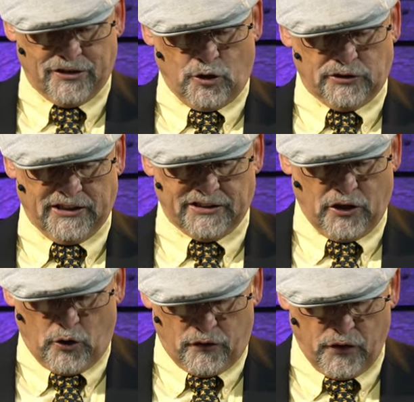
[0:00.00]
So says the
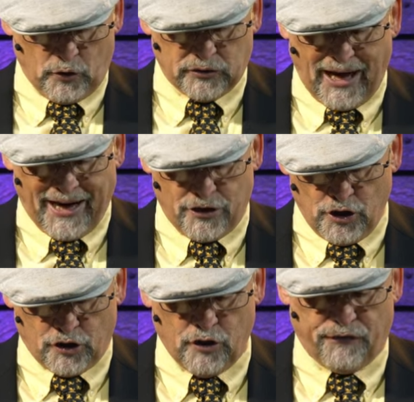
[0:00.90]
Lord of hosts I
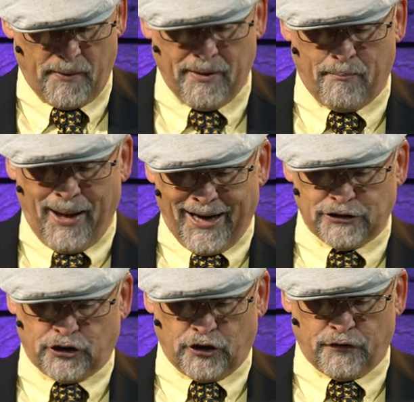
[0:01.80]
took you from the
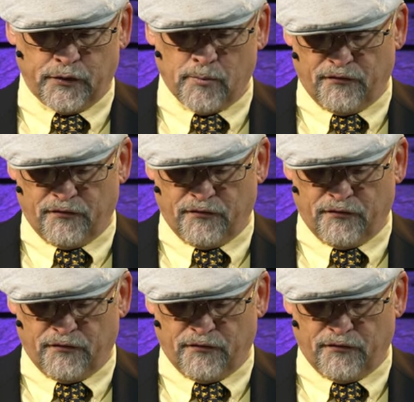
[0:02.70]
pasture, from